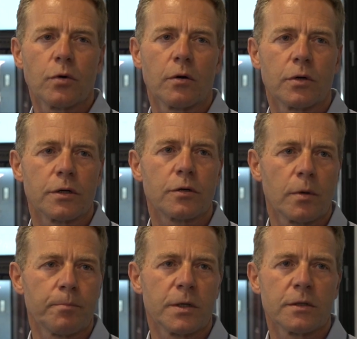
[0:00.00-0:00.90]
our
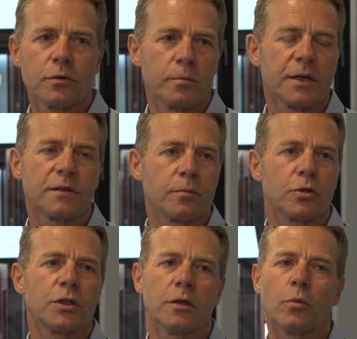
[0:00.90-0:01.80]
equipment to make the
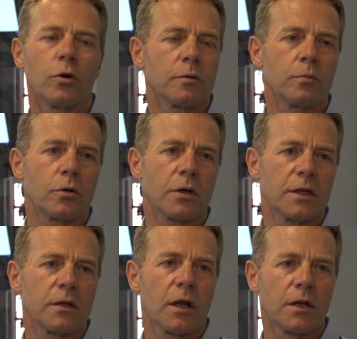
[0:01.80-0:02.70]
machine more and more
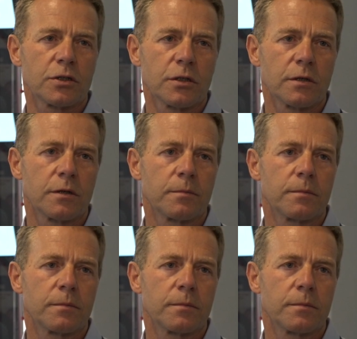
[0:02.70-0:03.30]
intelligent.